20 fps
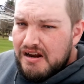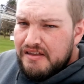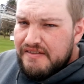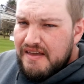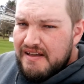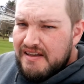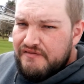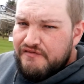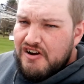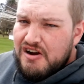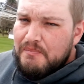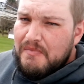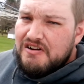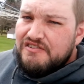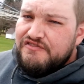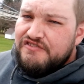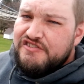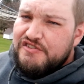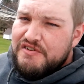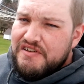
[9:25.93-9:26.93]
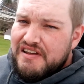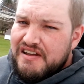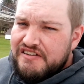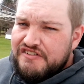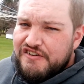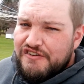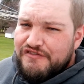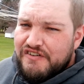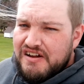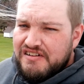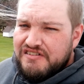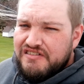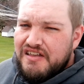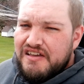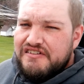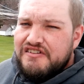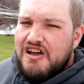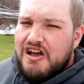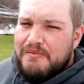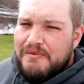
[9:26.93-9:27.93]
Thank you very much for tuning in. Don't forget to
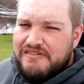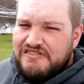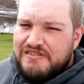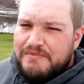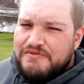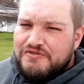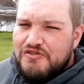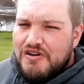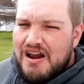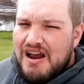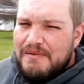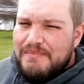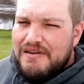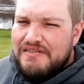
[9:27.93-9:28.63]
like, comment, subscribe,